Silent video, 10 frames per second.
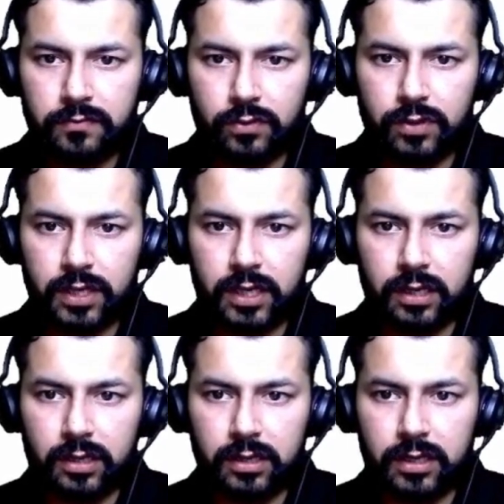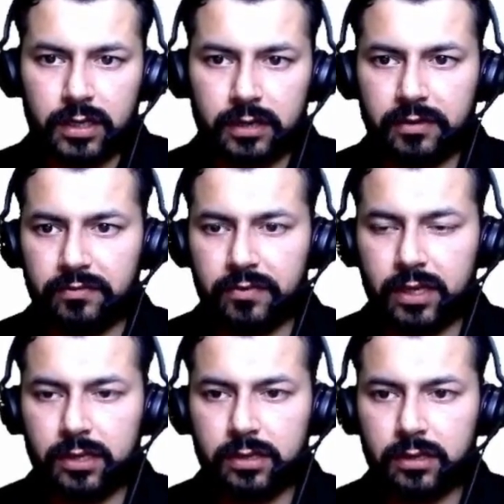40, 100 and
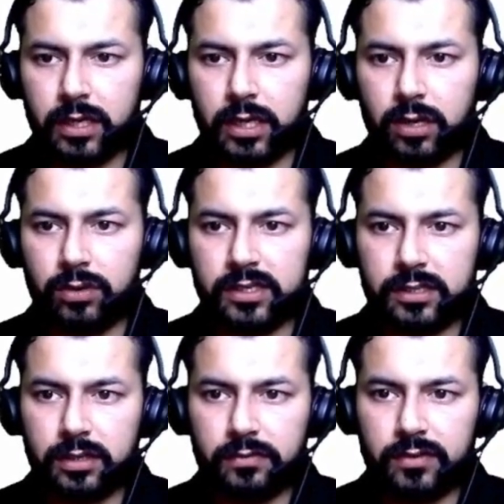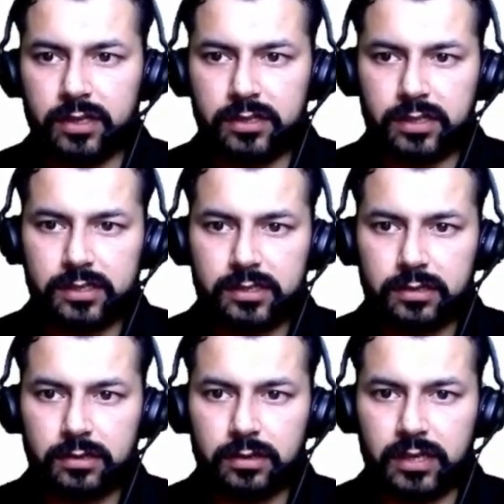50. And now let's convert
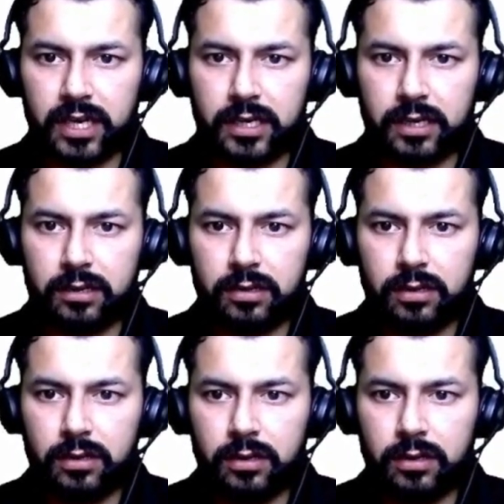this data